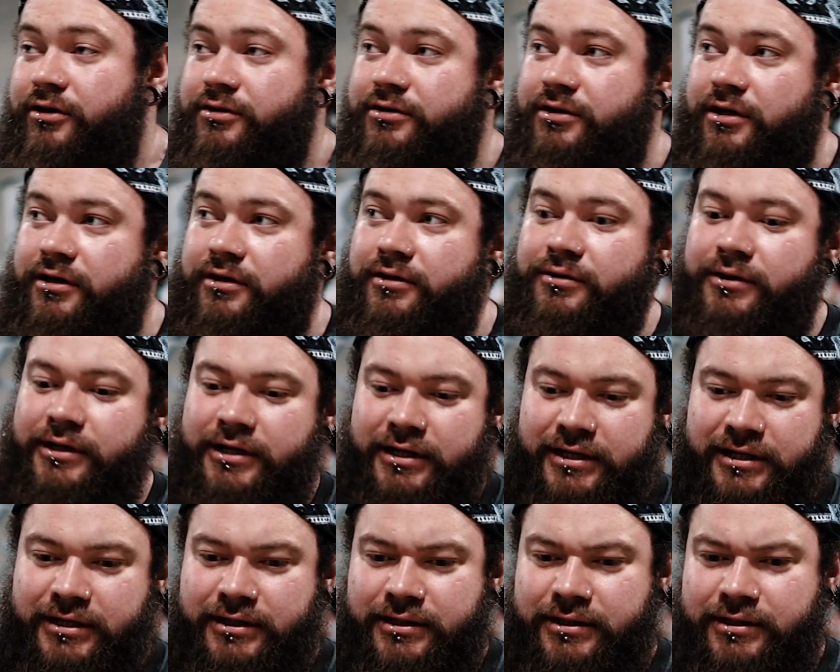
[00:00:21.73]
So
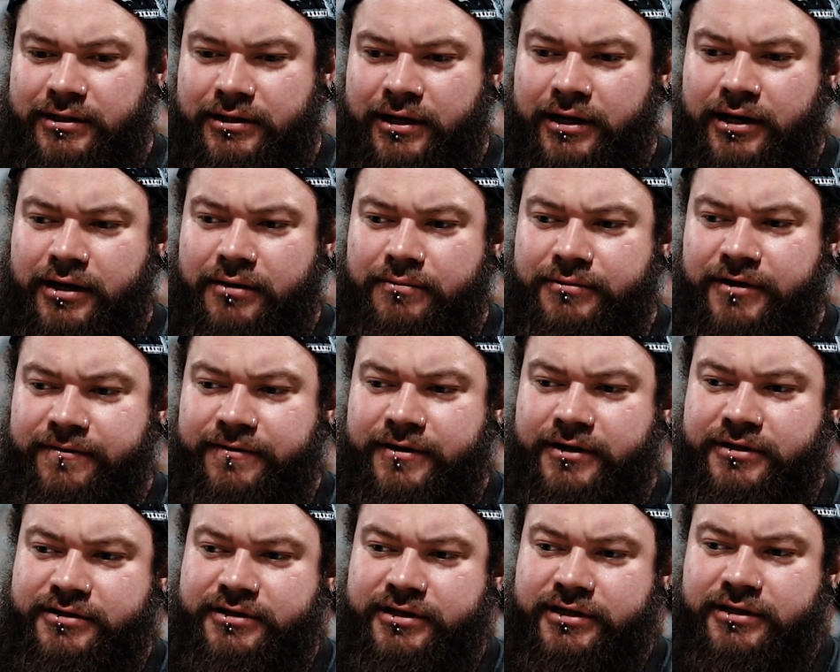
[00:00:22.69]
the
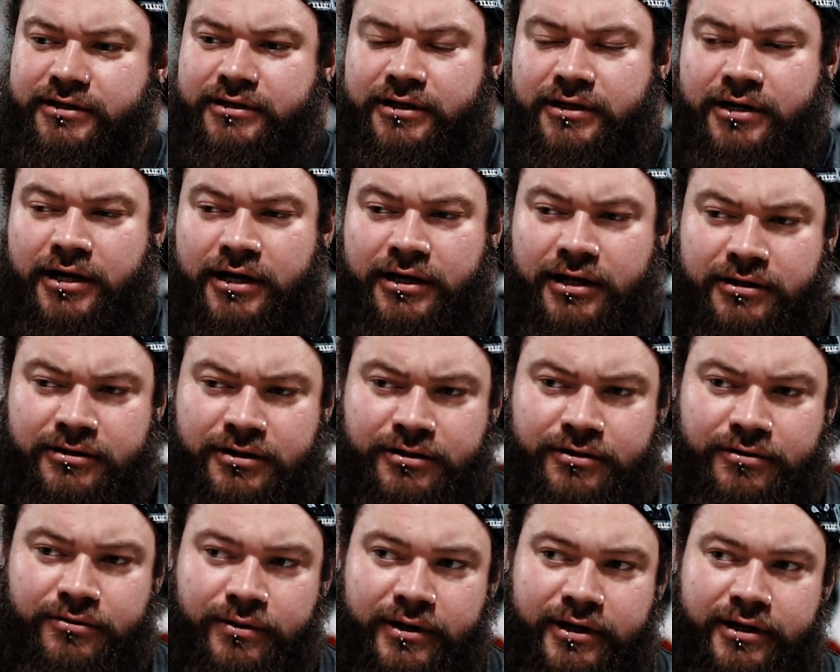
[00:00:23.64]
first thing that I like to
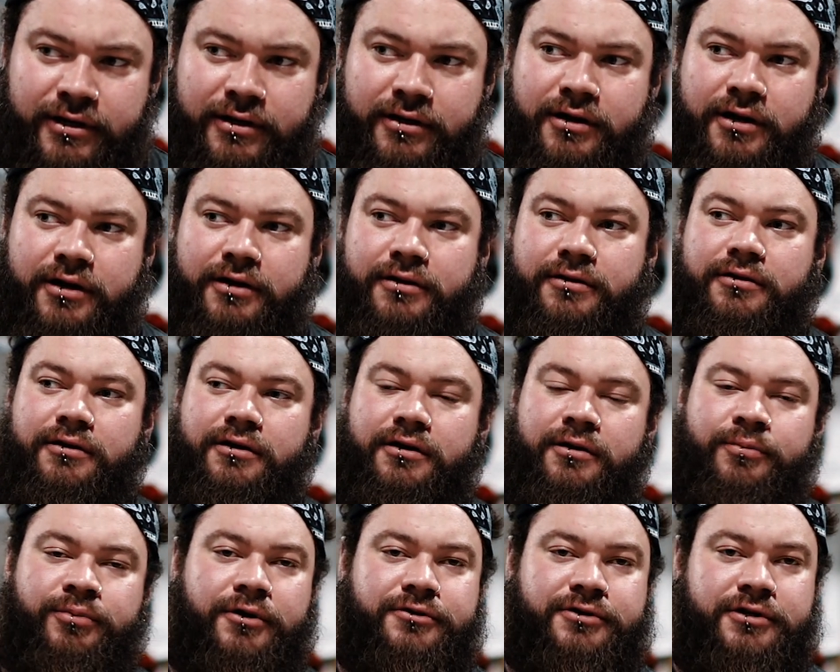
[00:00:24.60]
do when
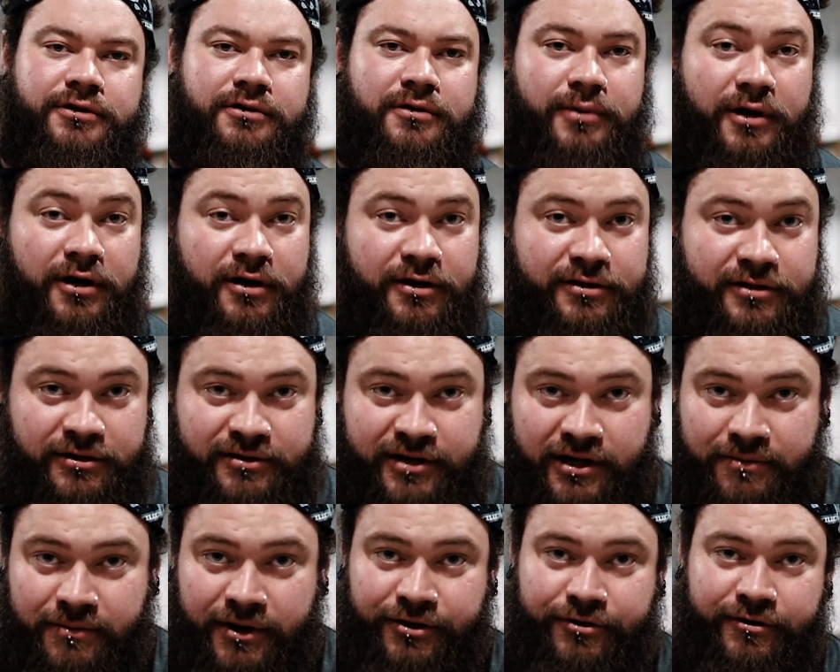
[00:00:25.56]
approaching the bar is I'll
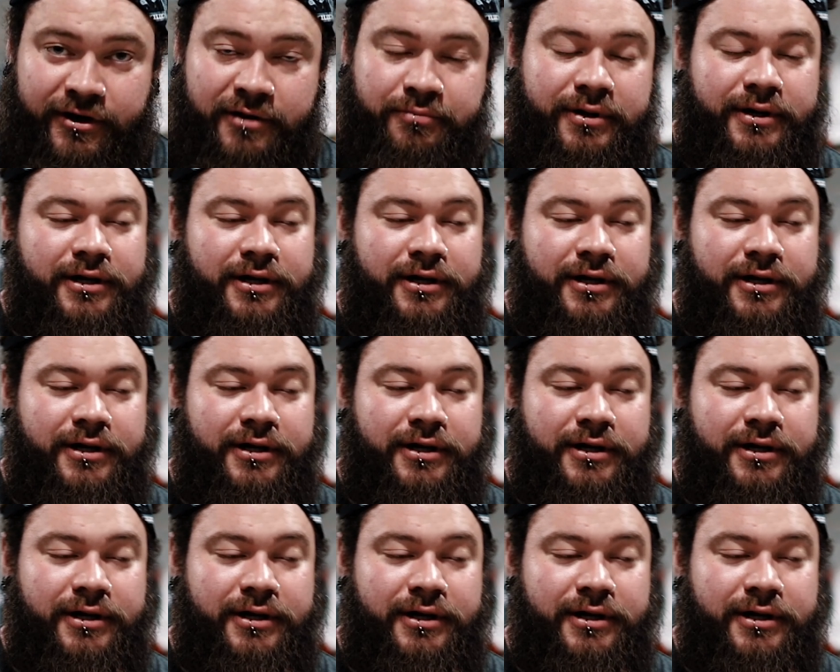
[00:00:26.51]
take my grip.